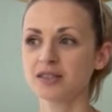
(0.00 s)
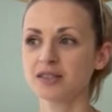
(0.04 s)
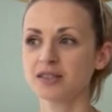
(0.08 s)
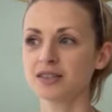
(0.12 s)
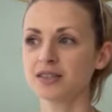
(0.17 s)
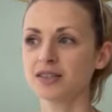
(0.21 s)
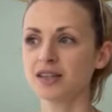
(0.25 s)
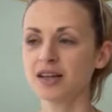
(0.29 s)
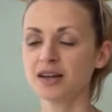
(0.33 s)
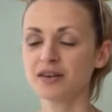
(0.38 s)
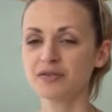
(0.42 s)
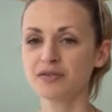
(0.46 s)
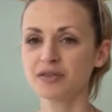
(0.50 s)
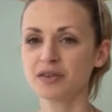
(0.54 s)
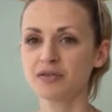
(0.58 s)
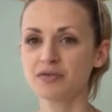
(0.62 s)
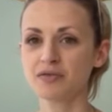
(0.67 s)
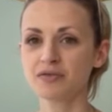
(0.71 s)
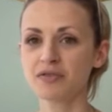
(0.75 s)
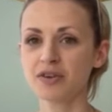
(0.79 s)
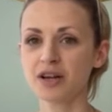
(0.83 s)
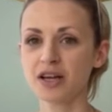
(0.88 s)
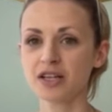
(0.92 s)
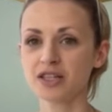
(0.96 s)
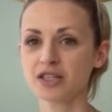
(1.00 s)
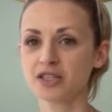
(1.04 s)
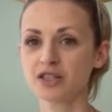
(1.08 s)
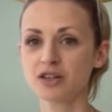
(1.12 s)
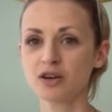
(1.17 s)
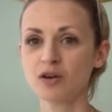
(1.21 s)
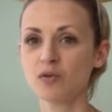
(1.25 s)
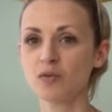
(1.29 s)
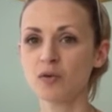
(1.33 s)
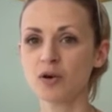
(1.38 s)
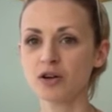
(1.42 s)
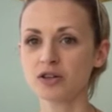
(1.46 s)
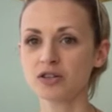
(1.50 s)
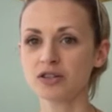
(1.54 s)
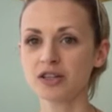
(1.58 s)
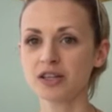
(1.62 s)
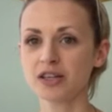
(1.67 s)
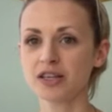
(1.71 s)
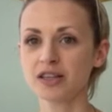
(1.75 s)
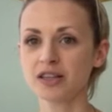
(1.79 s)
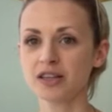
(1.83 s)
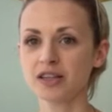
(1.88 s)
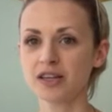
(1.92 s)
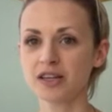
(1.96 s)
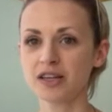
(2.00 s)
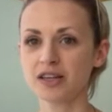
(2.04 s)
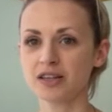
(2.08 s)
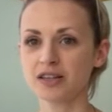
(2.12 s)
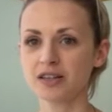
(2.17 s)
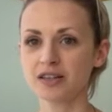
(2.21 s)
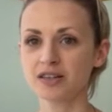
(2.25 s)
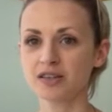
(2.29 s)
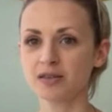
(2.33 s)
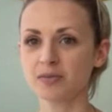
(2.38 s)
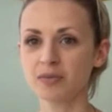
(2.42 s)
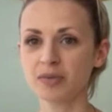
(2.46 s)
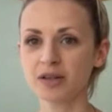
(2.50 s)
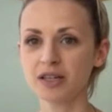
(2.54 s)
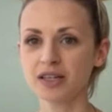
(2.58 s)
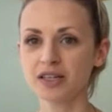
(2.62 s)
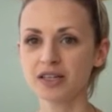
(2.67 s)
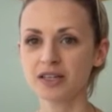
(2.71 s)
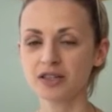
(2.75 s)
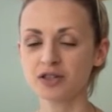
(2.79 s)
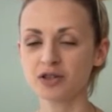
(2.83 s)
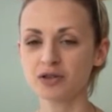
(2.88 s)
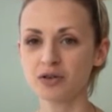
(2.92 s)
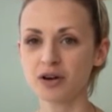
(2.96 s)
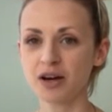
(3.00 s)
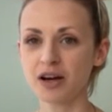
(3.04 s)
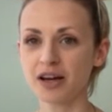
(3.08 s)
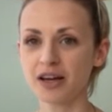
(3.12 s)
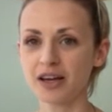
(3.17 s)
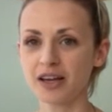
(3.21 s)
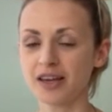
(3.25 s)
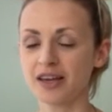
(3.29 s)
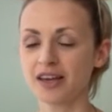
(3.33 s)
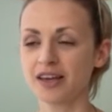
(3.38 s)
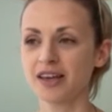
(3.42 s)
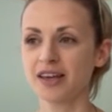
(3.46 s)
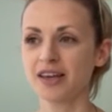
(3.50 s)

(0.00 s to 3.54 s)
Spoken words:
nothing fresh, no water in there, completely dry.